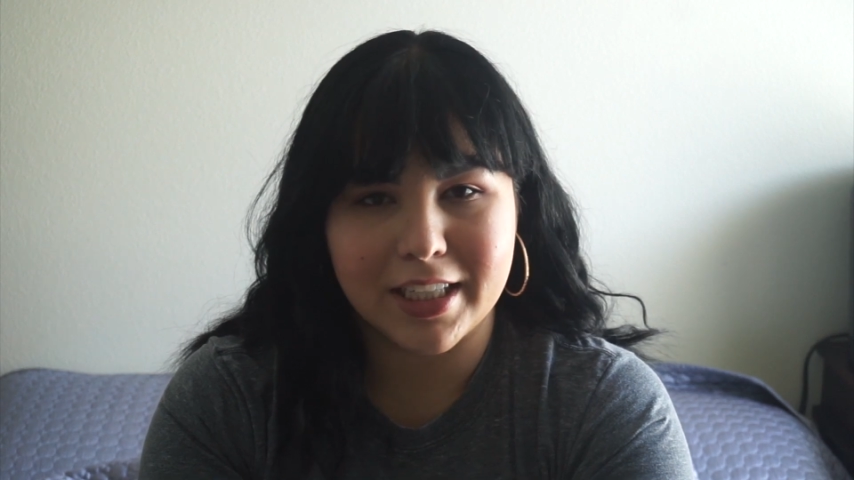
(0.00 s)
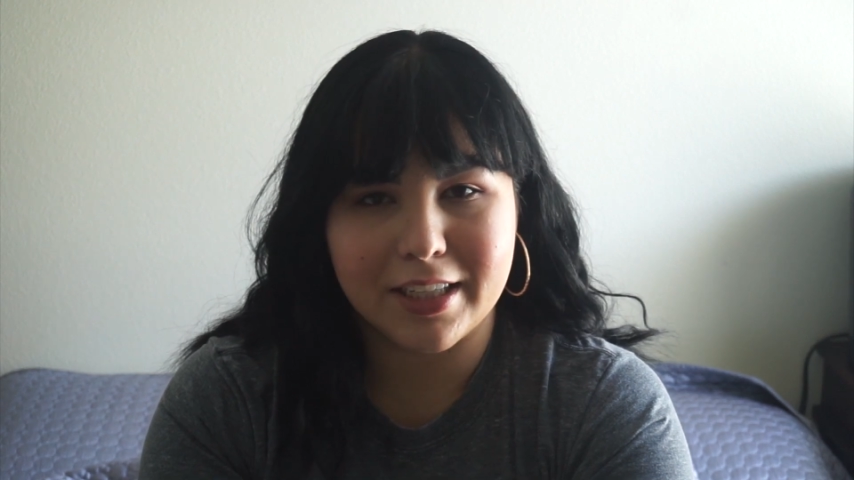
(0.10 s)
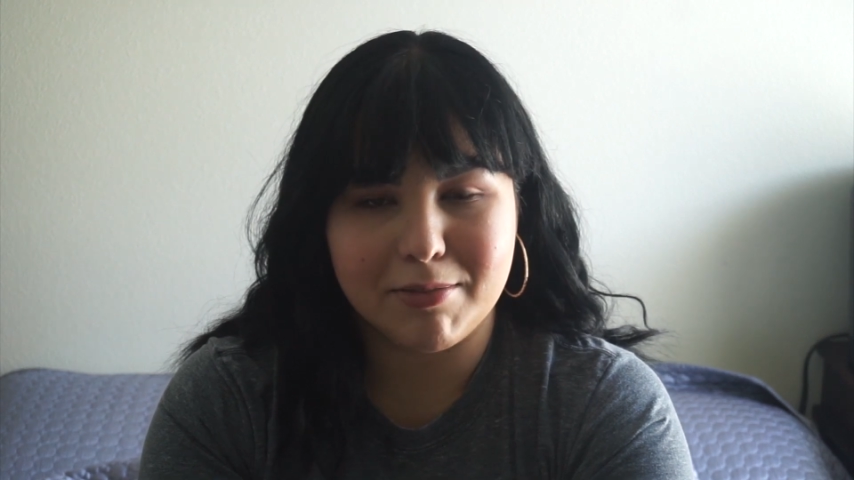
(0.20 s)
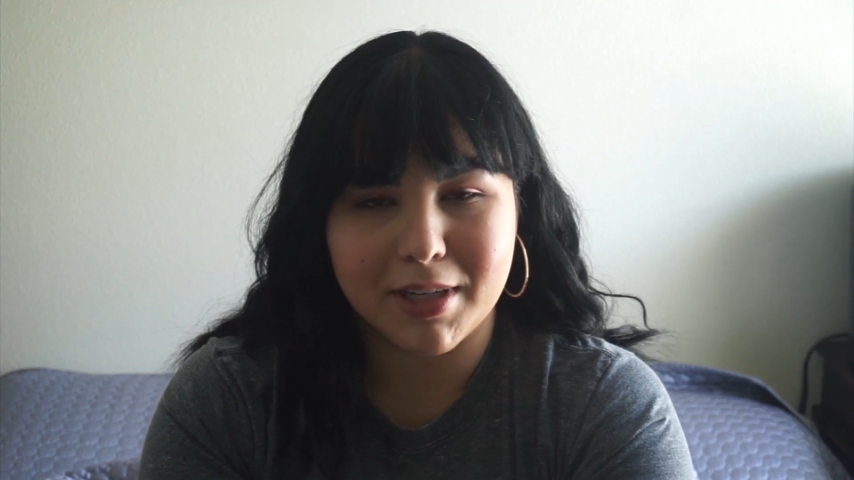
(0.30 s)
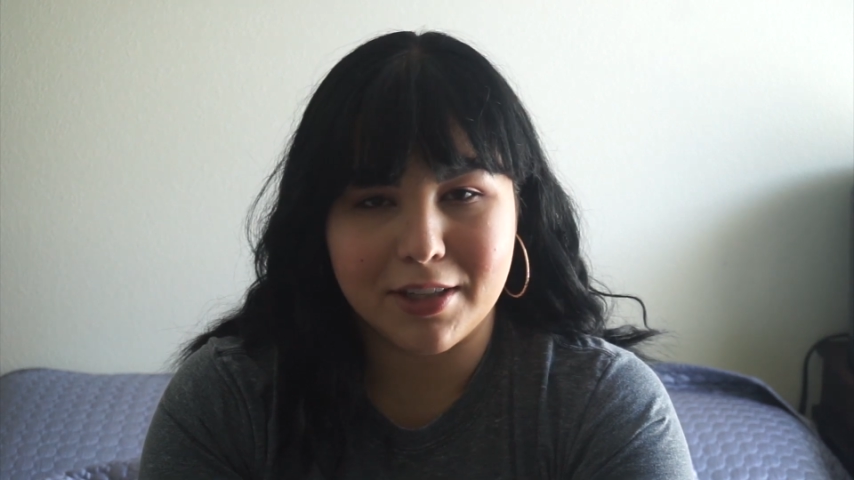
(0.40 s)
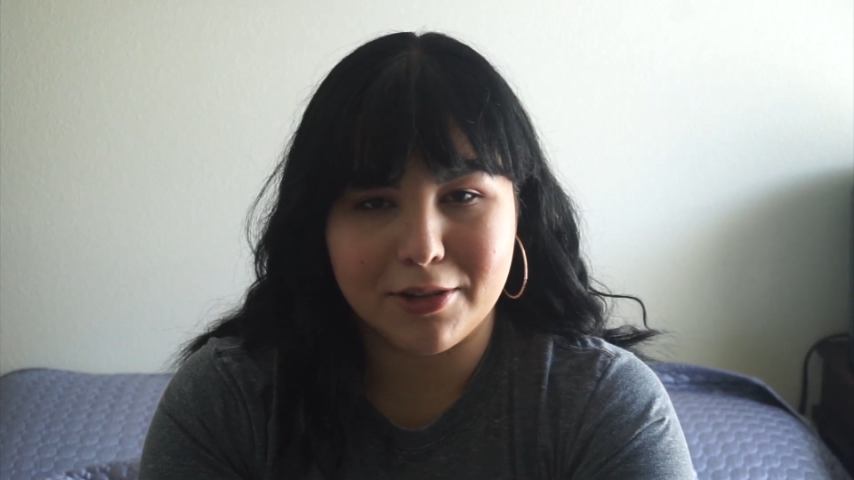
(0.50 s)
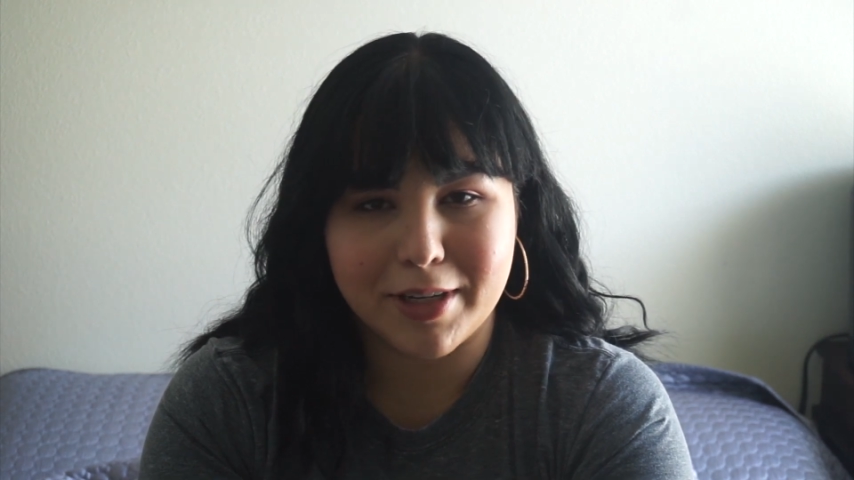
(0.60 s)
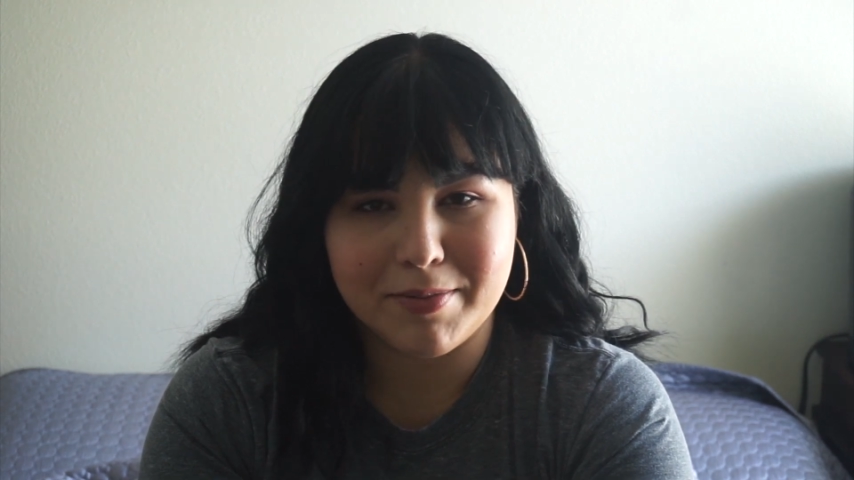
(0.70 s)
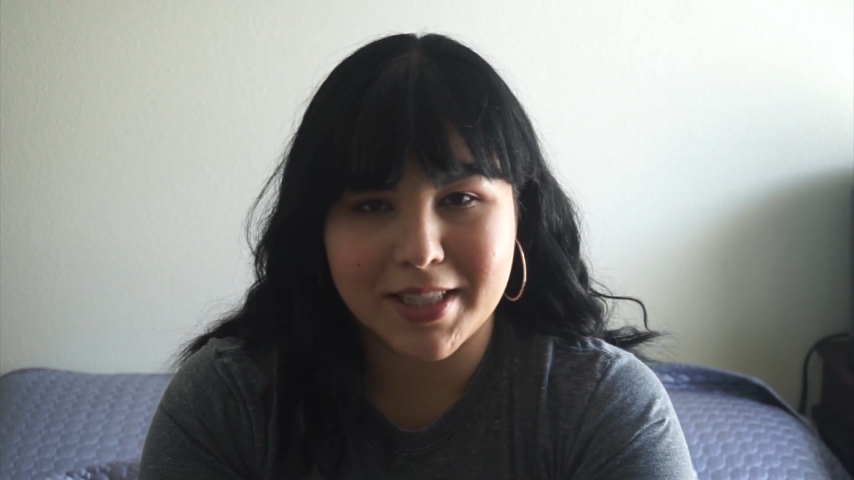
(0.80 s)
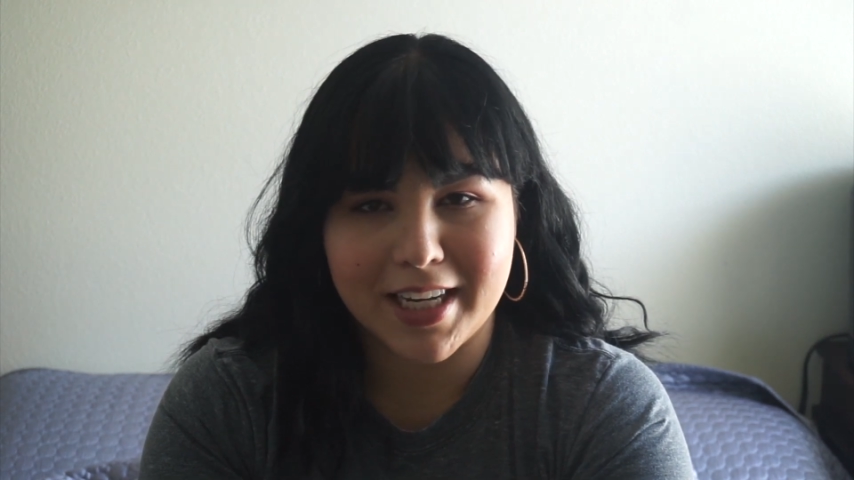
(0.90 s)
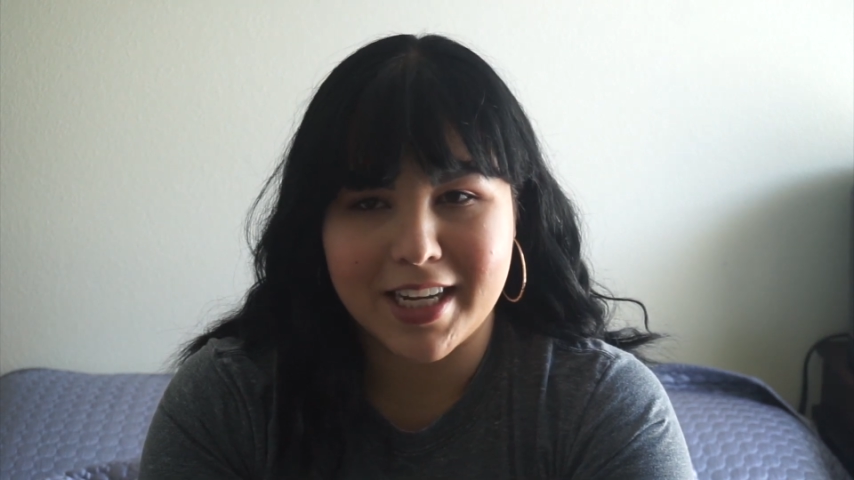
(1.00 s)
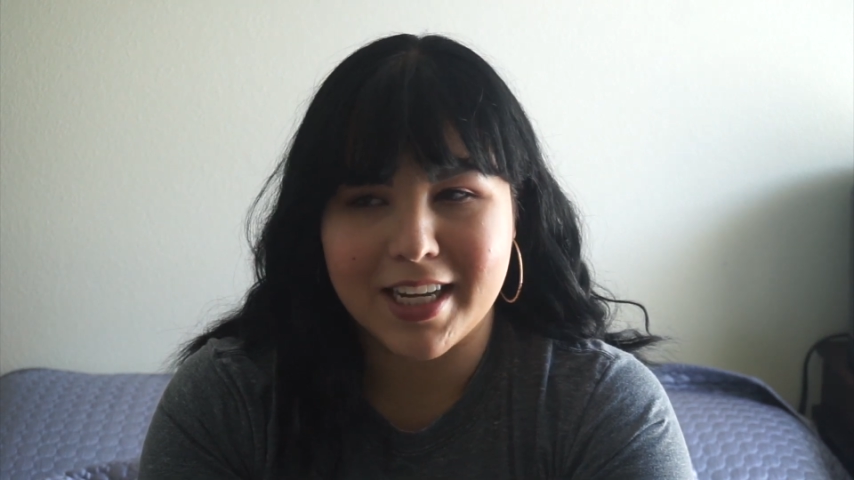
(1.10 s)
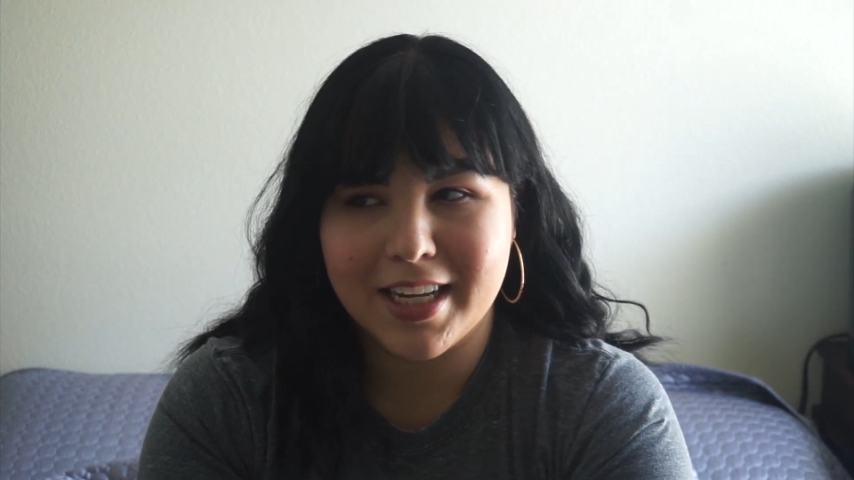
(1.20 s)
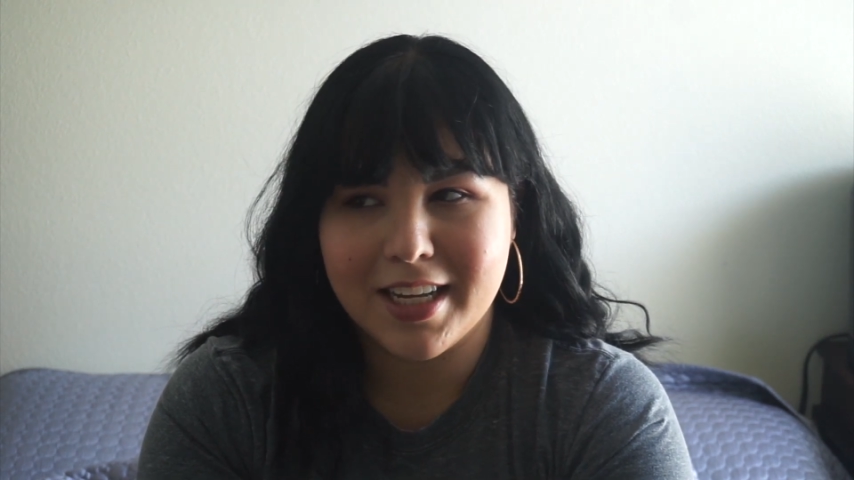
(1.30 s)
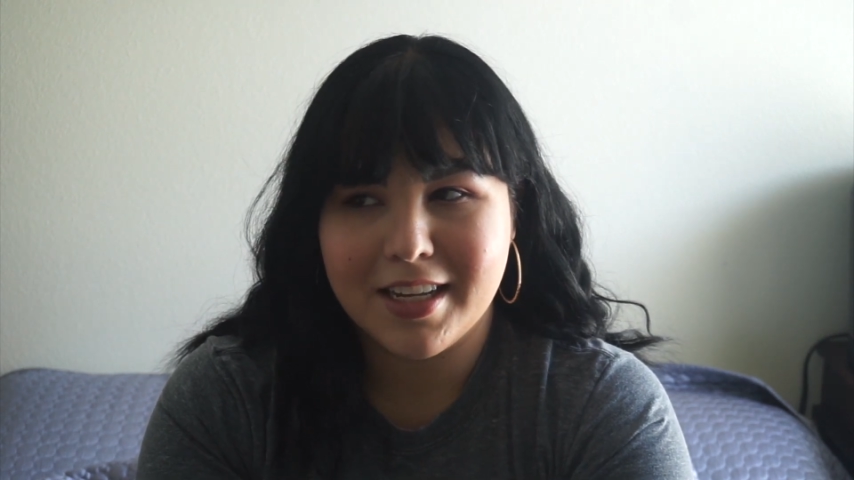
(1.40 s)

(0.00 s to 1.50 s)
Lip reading: it up on their website, I